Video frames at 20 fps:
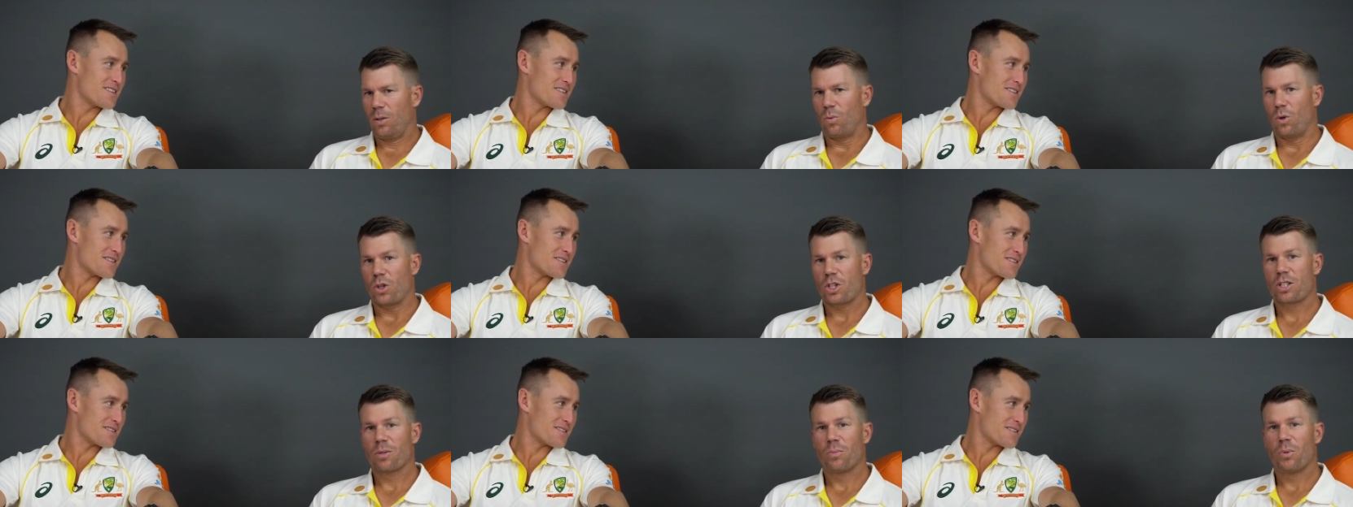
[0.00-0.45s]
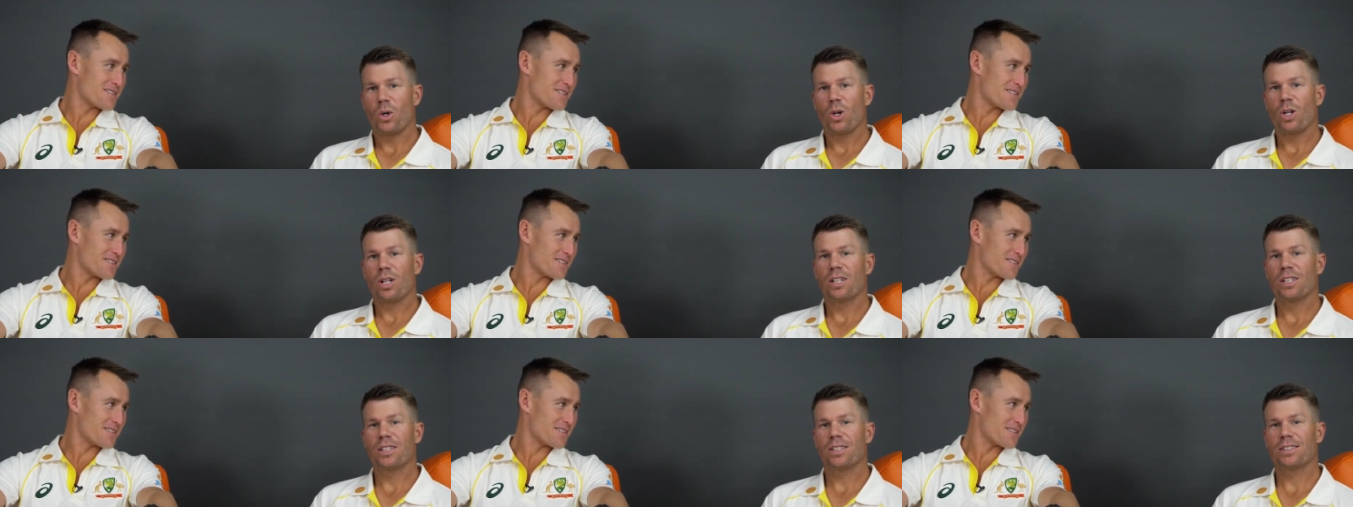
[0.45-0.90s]
Speaker 1: Watch the
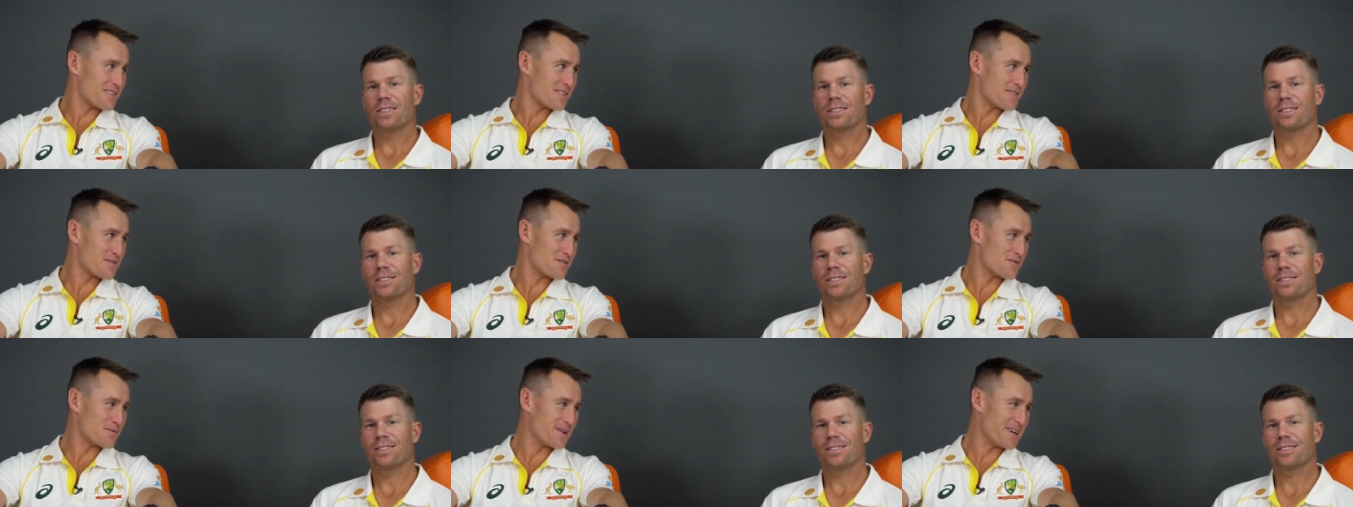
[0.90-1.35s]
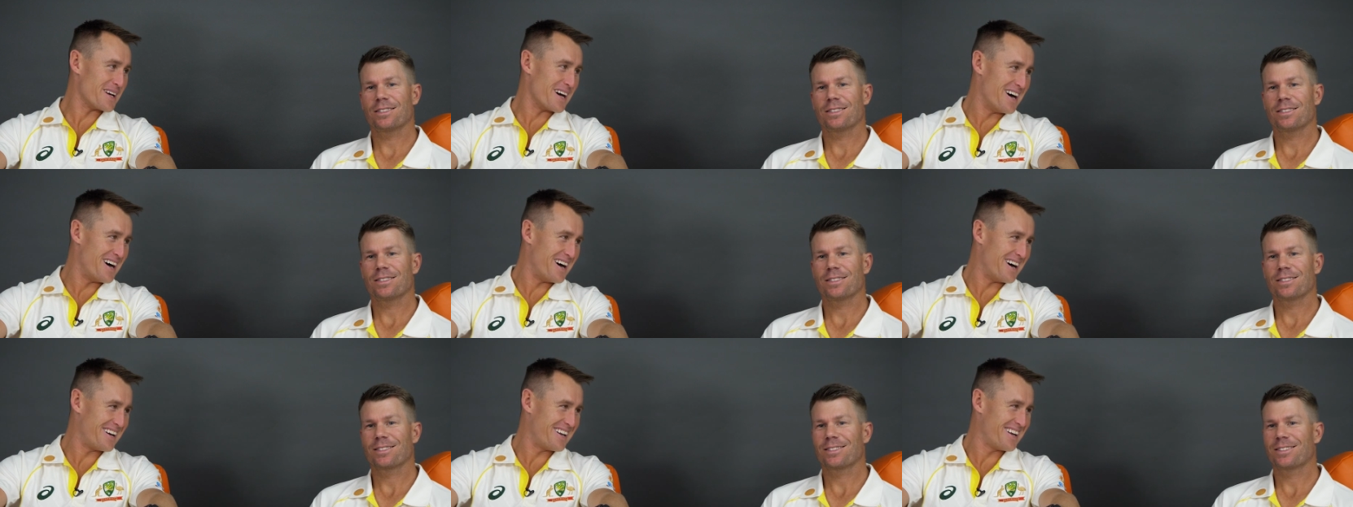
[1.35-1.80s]
ball. Swing
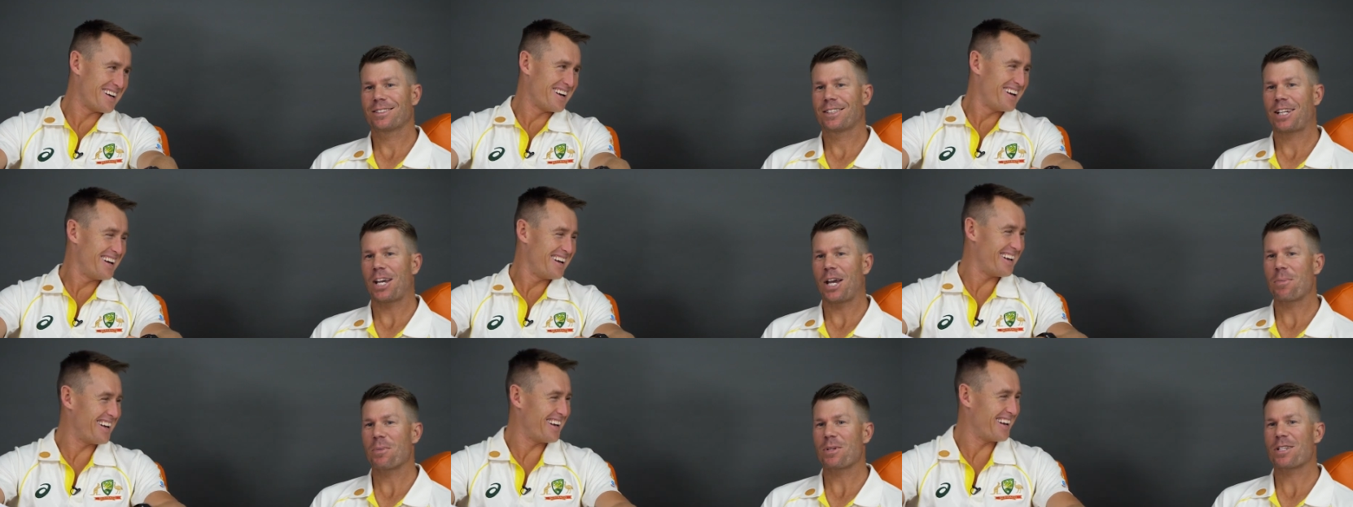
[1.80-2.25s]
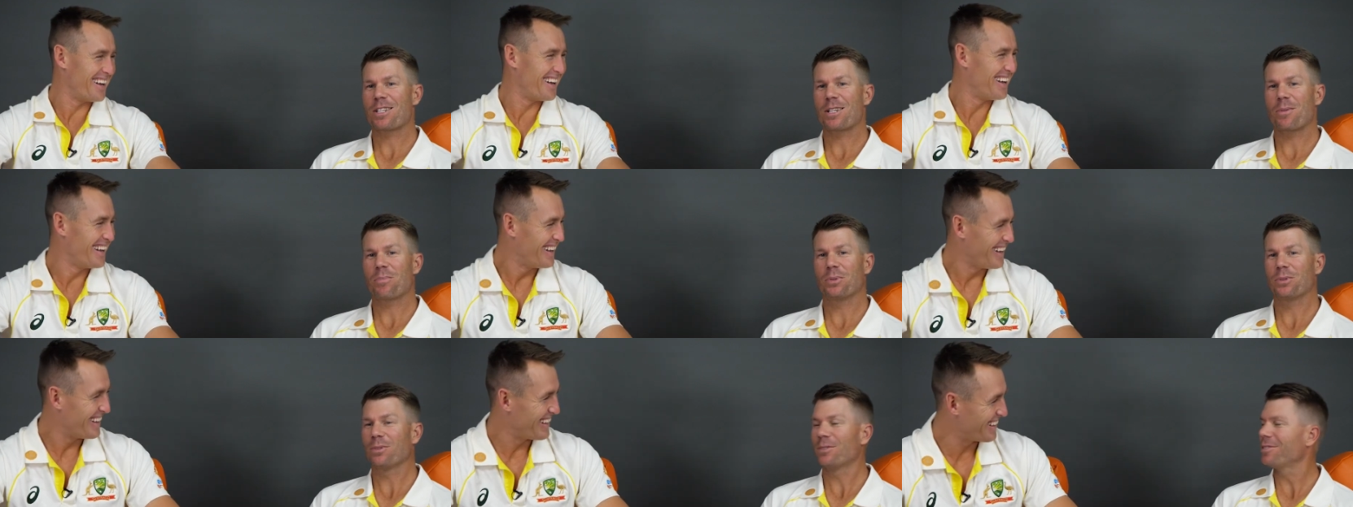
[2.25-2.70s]
on, Keep it
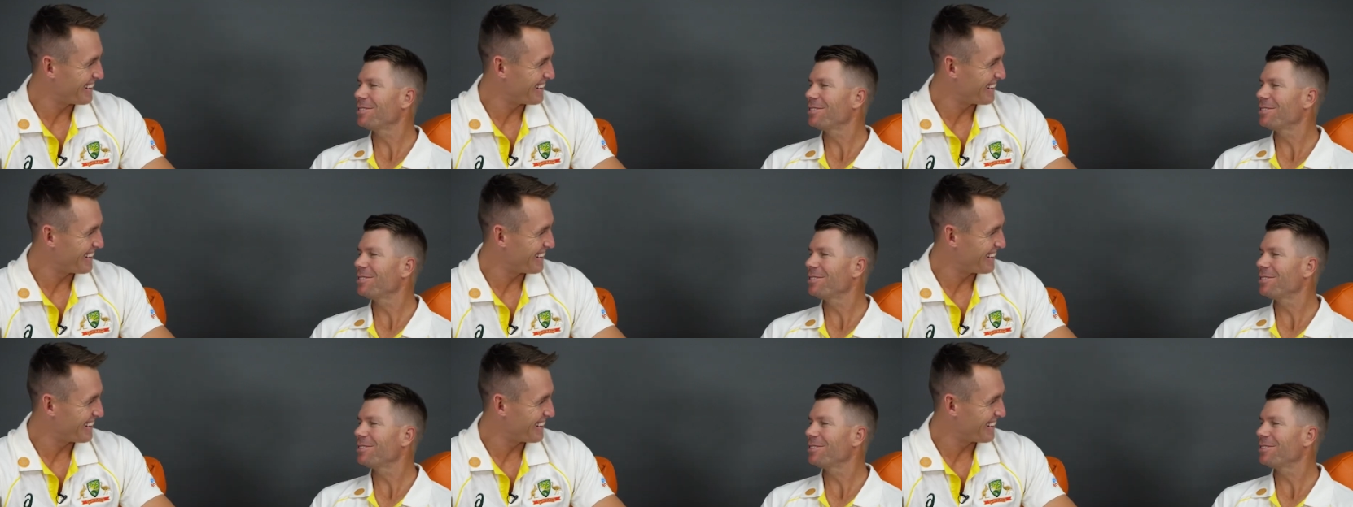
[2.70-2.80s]
simple.